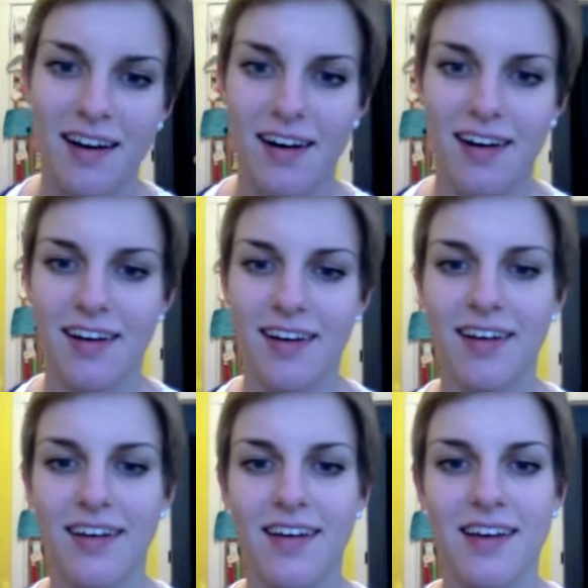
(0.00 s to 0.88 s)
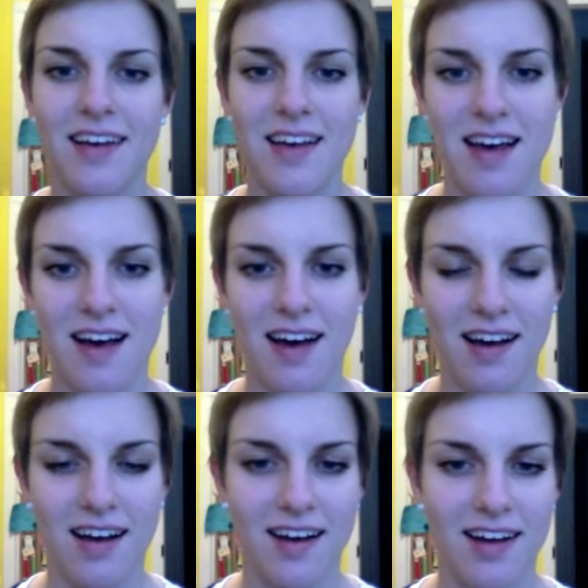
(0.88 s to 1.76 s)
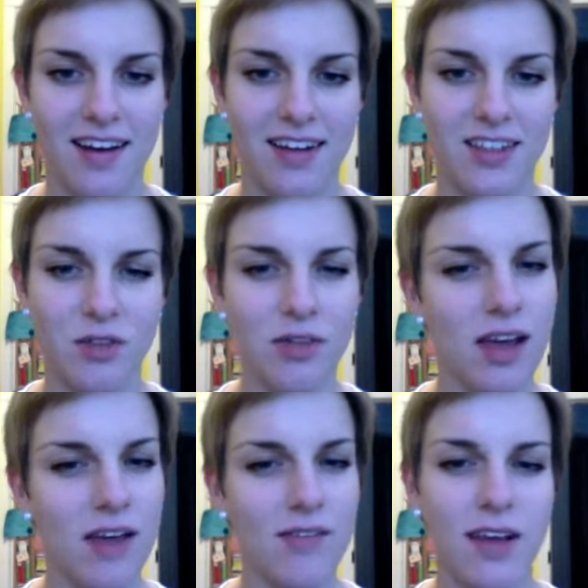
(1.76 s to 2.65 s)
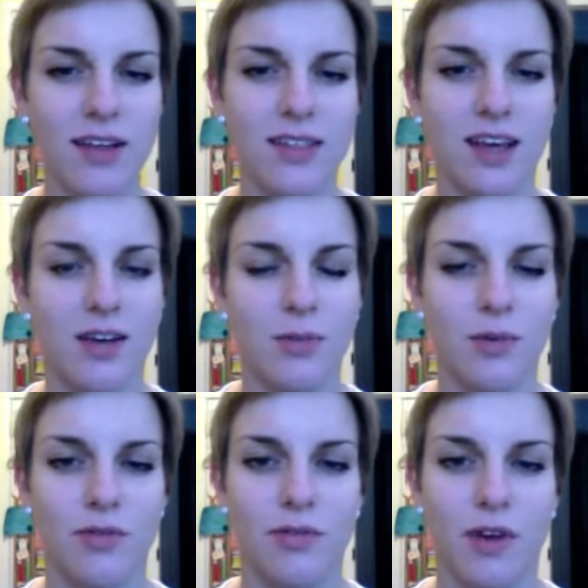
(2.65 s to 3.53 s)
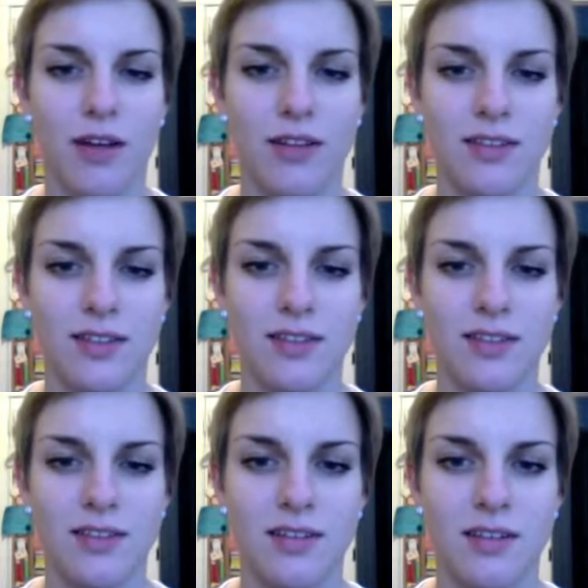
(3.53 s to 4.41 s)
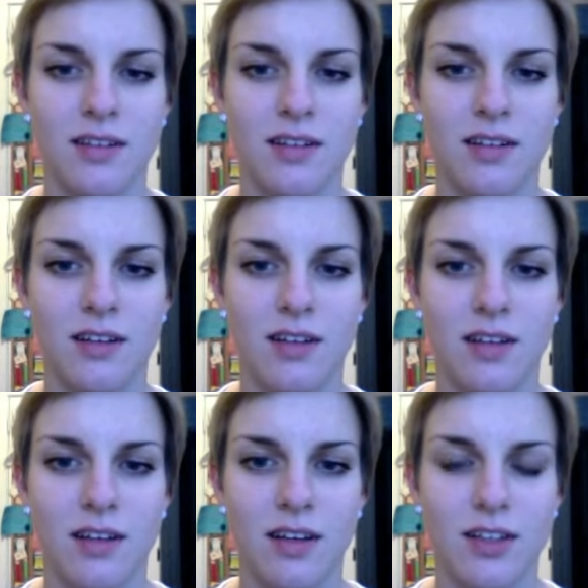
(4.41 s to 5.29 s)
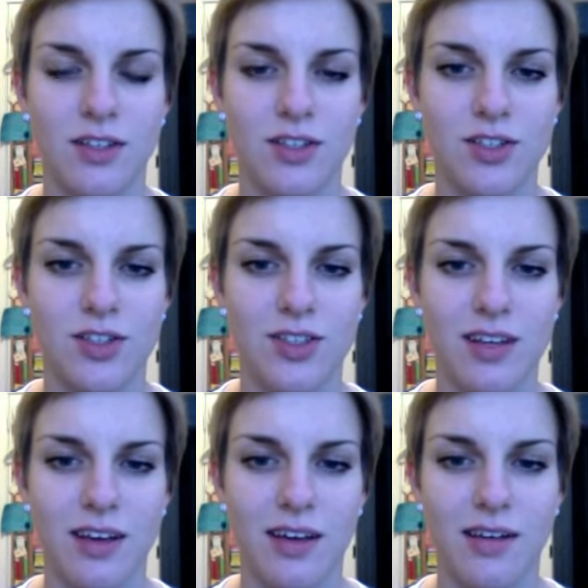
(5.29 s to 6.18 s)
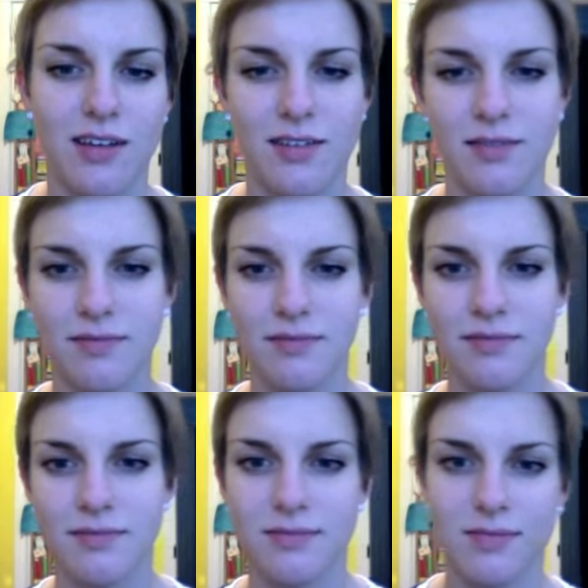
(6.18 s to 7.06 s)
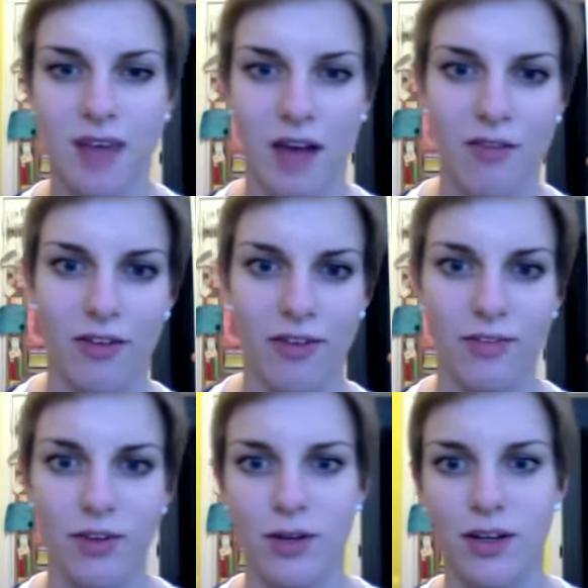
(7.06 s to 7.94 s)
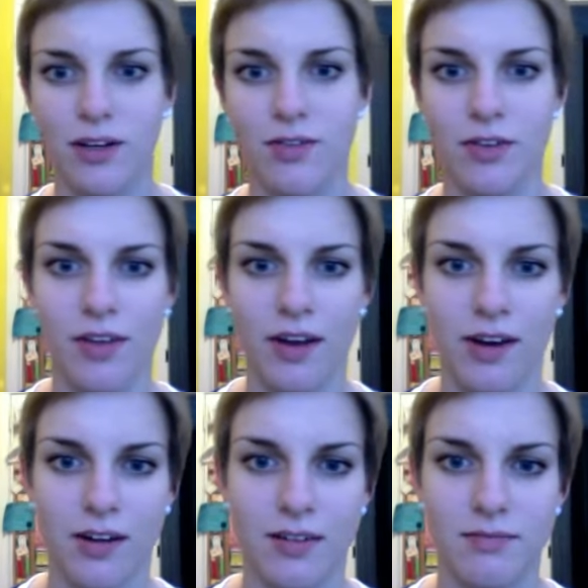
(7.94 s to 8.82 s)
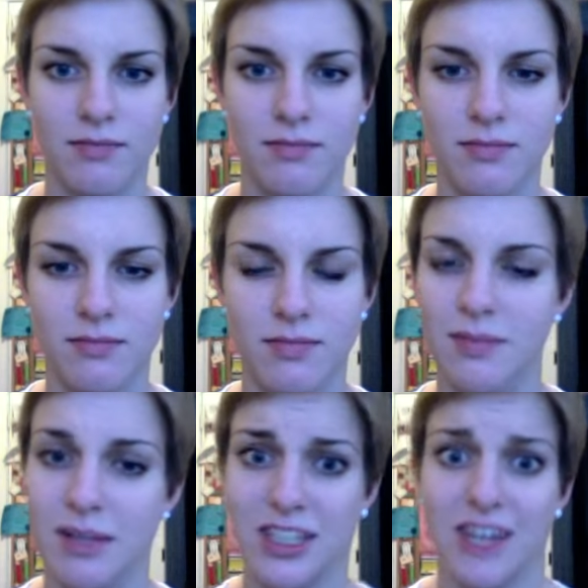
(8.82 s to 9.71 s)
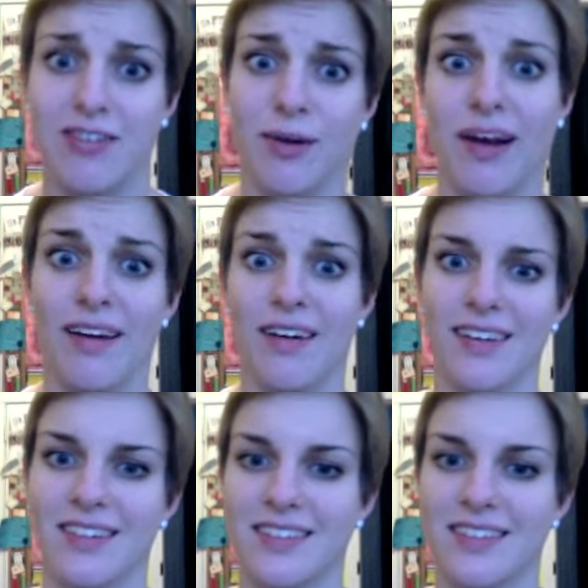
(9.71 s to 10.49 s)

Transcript: yeah. uh, I don't have like a set group of friends it's just like I don't know, here, here, few there, bunch everywhere.